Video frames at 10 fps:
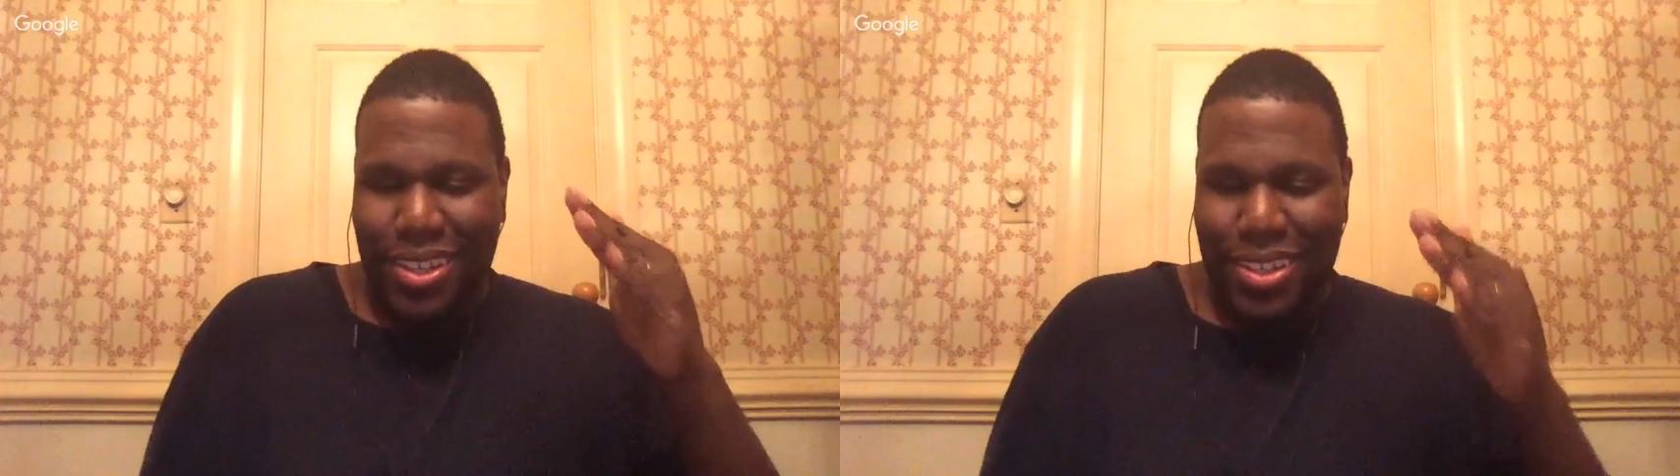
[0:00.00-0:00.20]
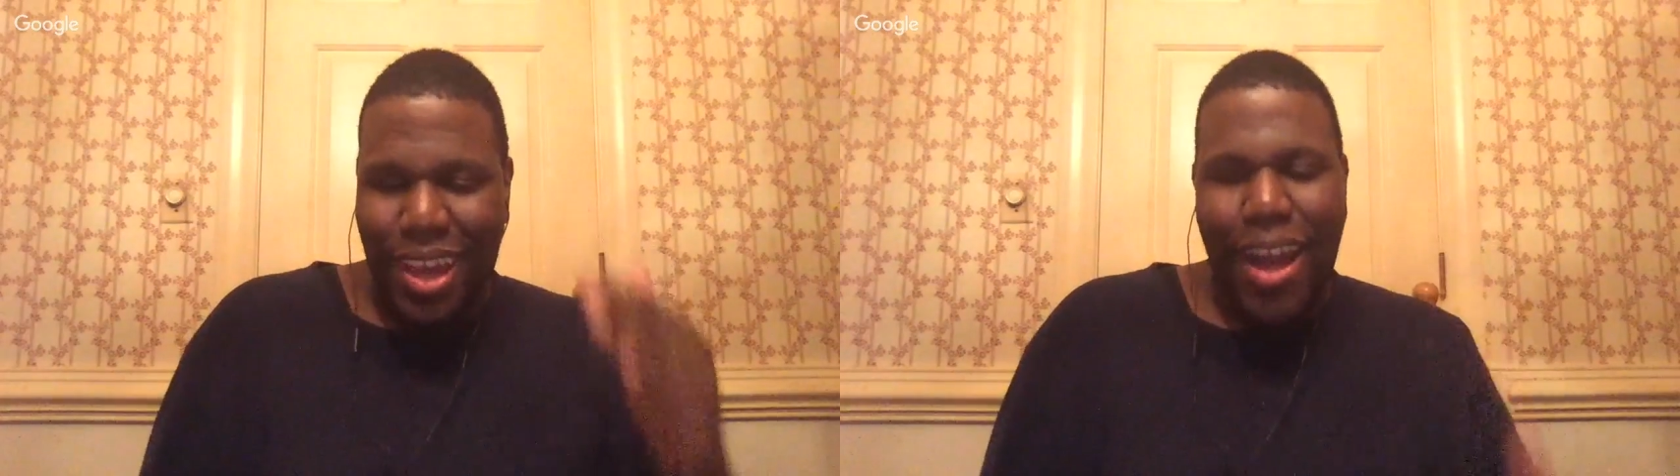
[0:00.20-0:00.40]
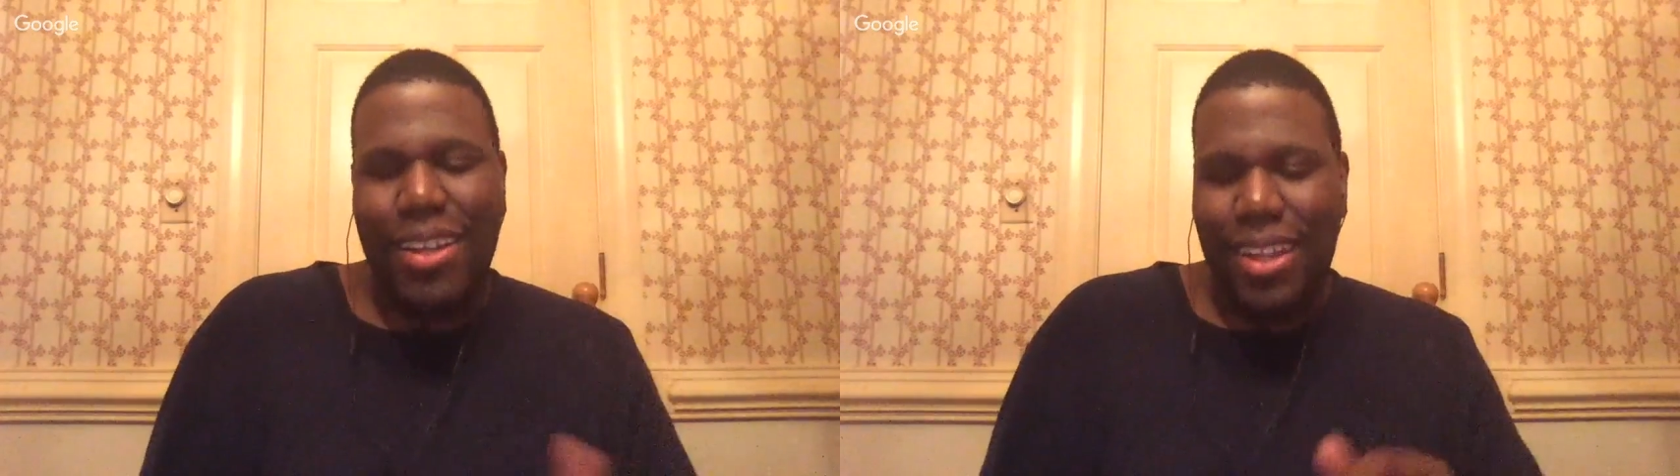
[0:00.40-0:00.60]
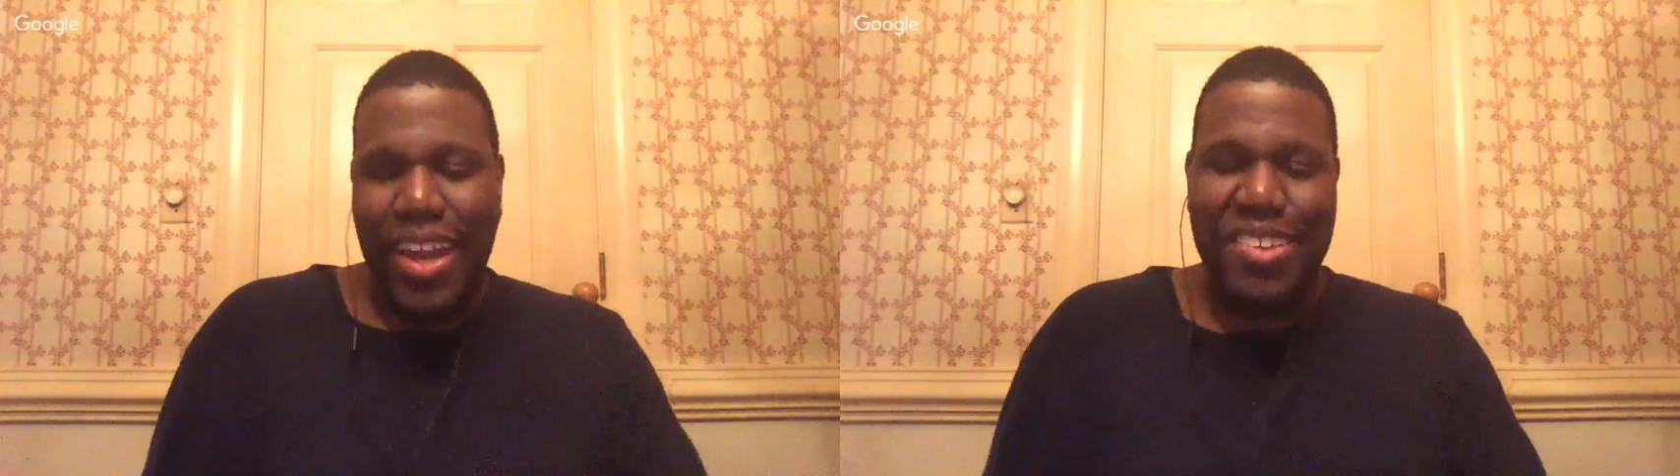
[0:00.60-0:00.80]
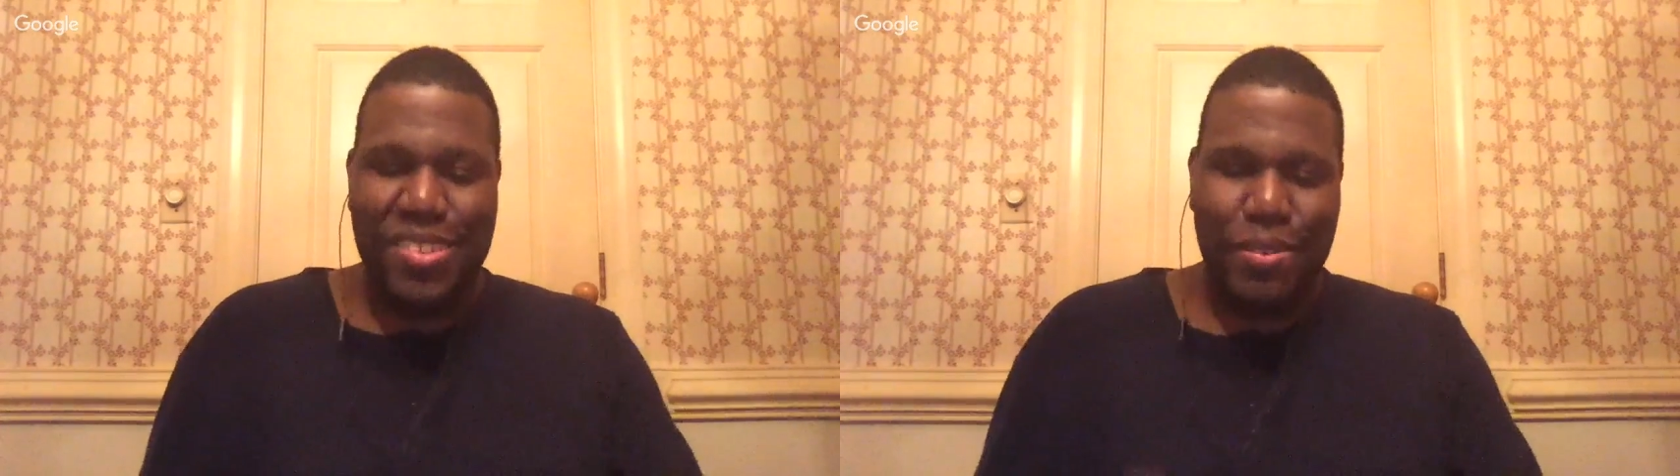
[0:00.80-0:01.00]
Guy
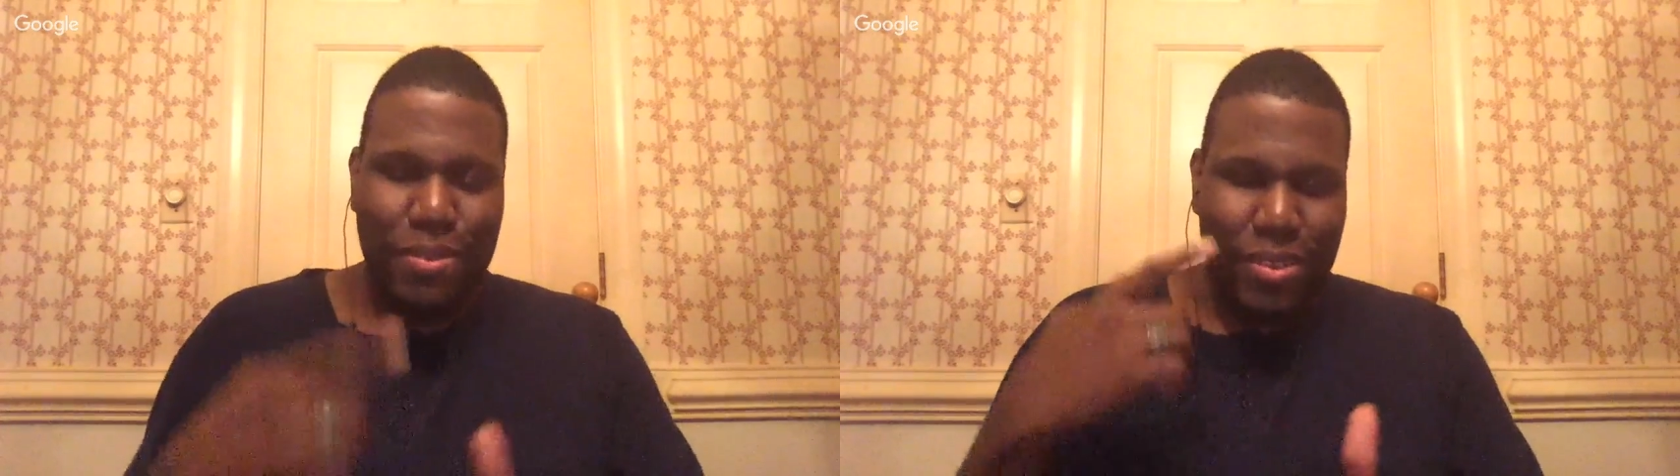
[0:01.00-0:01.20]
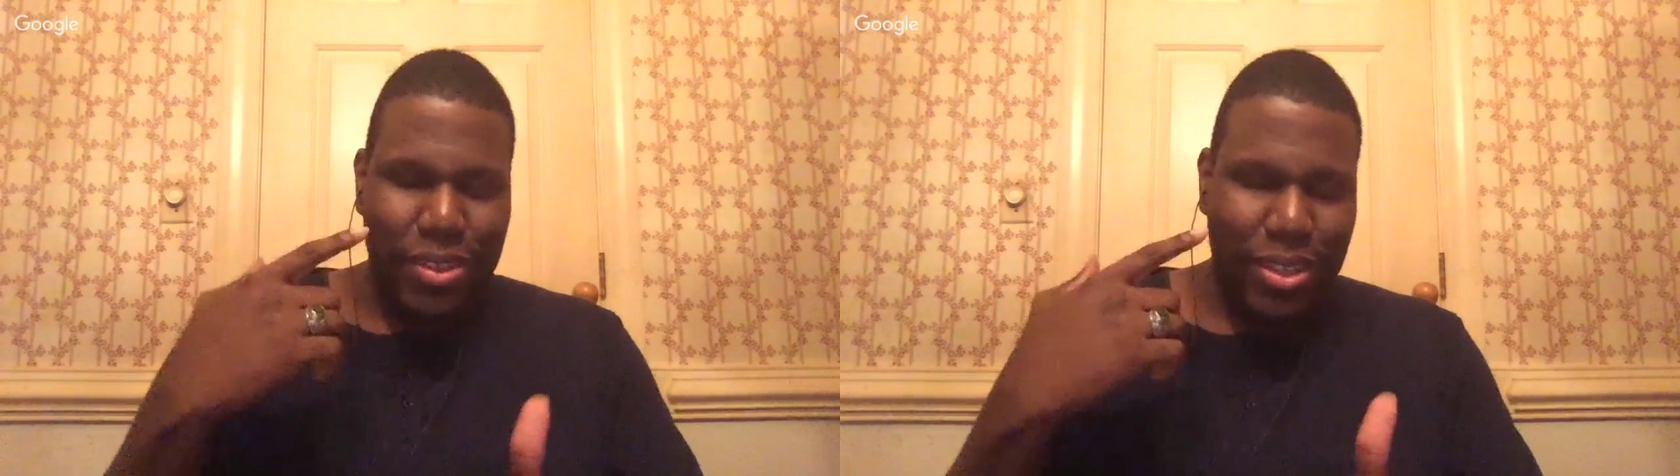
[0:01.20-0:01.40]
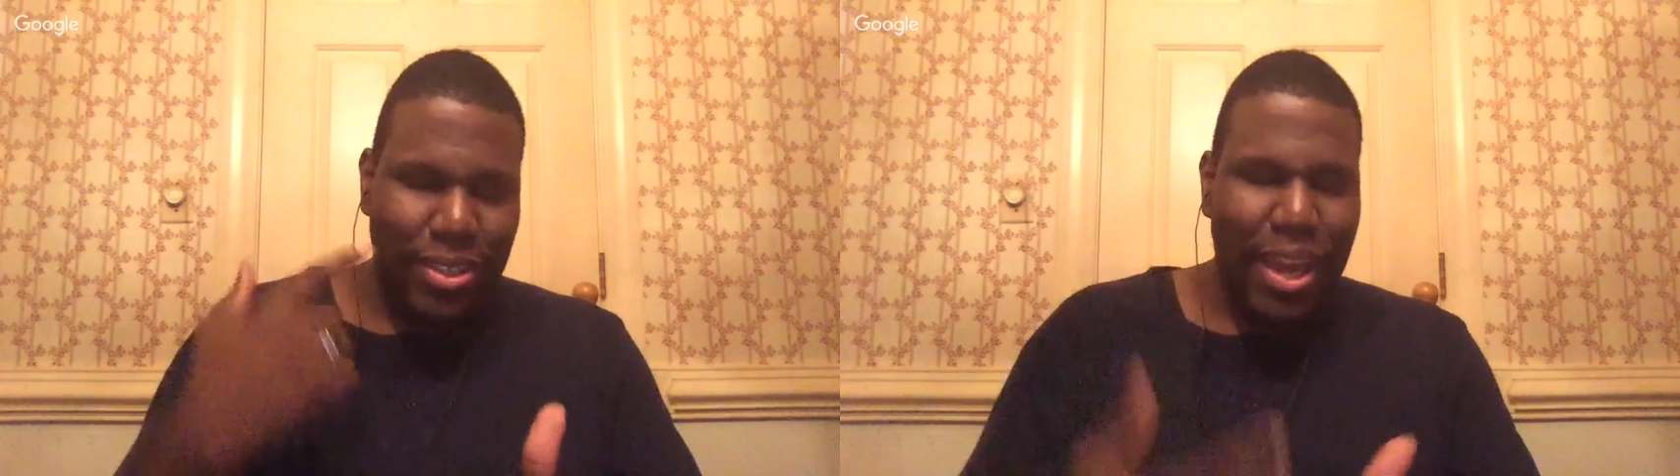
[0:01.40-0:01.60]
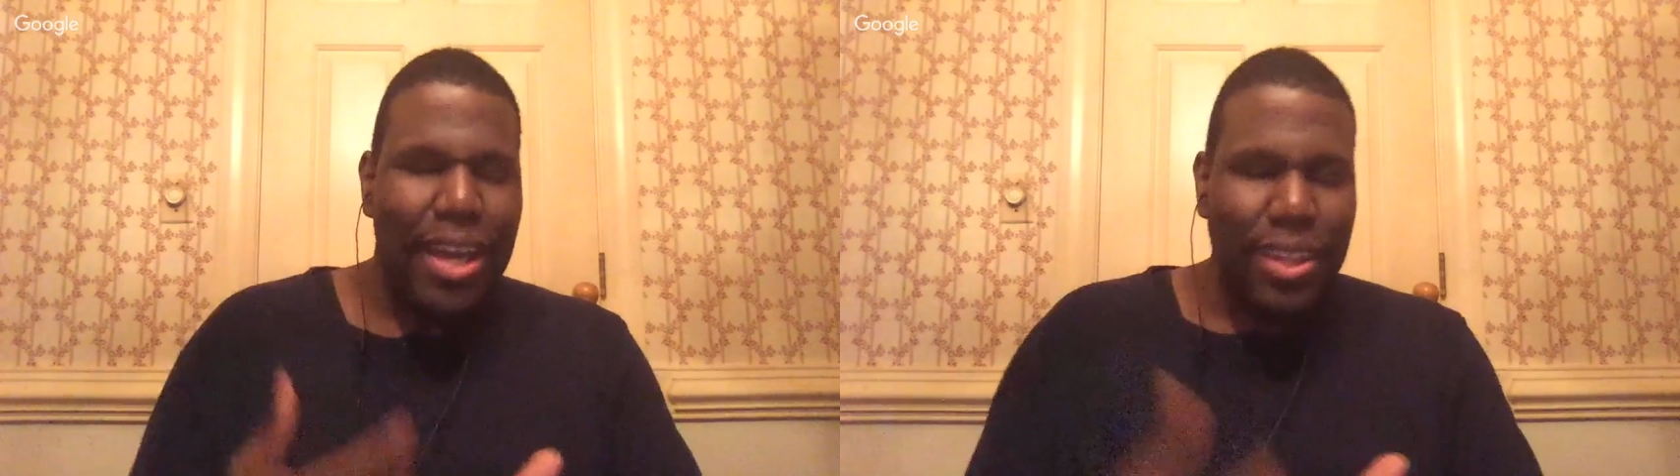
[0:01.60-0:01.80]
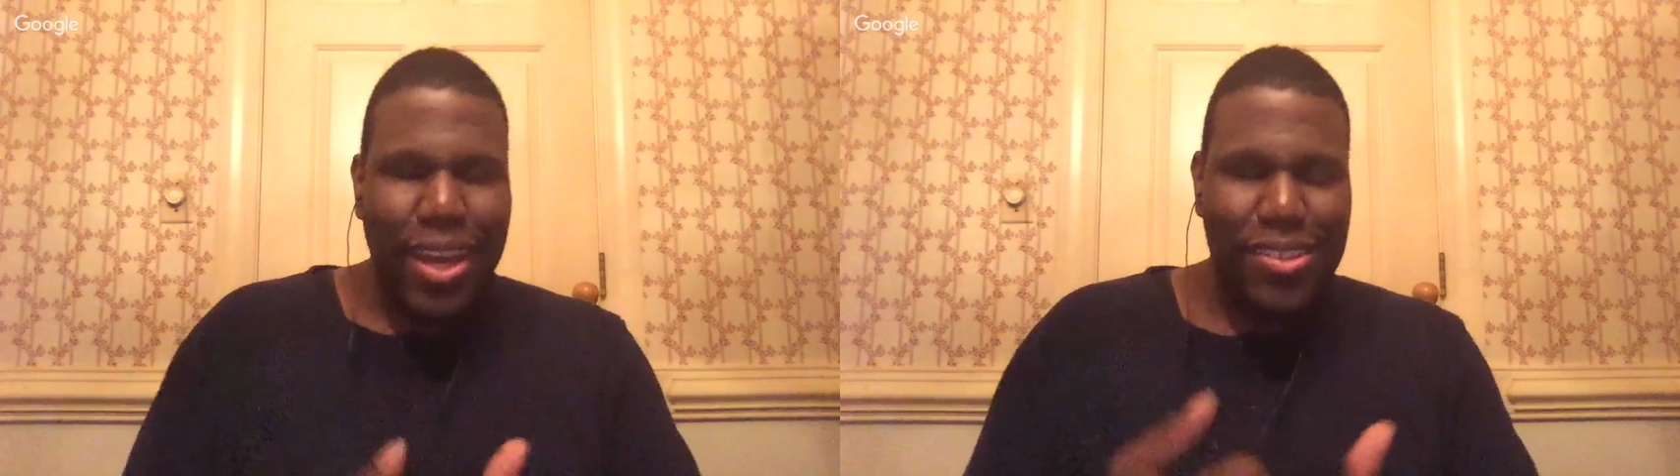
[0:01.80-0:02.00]
likes
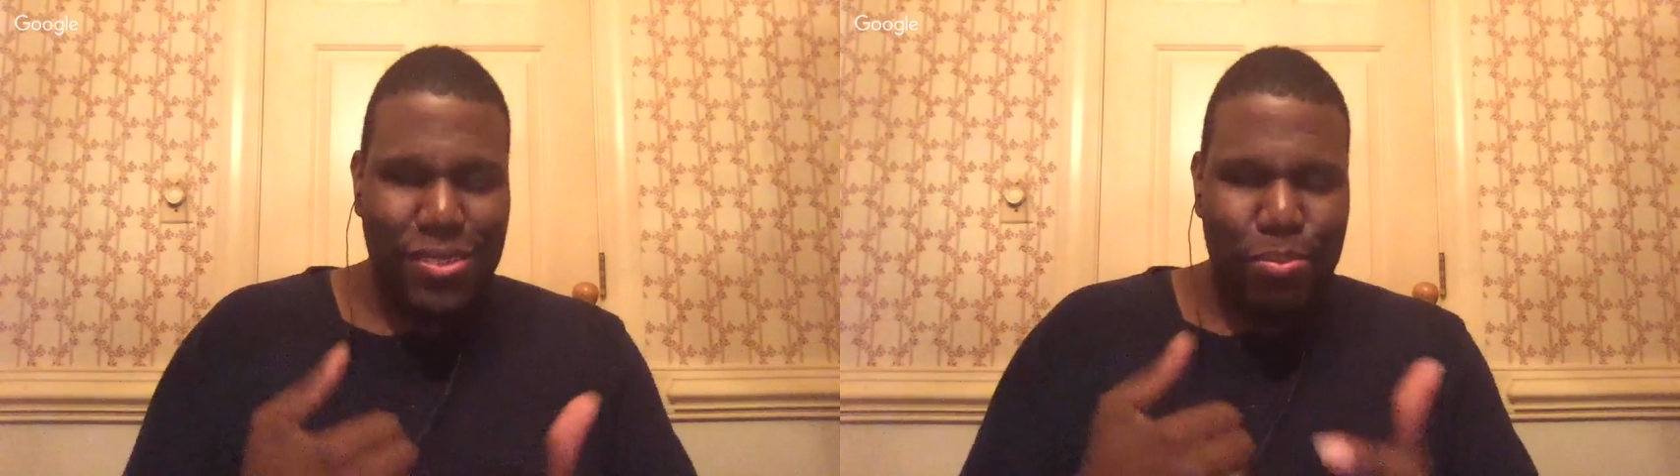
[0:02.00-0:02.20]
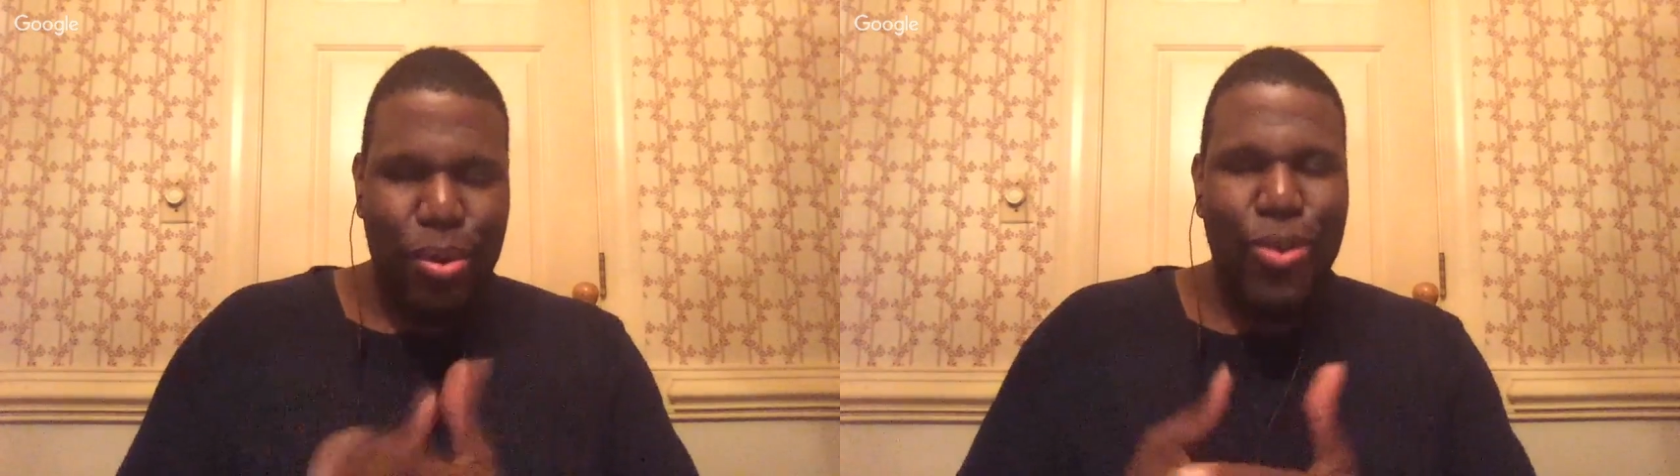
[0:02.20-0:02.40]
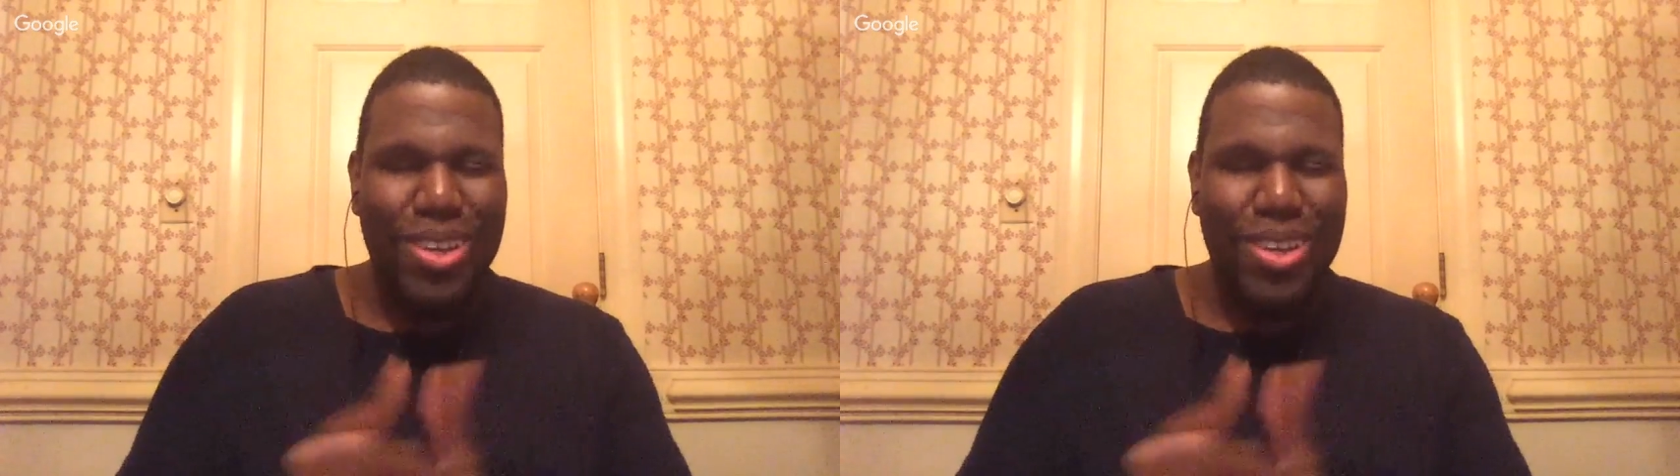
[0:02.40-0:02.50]
pro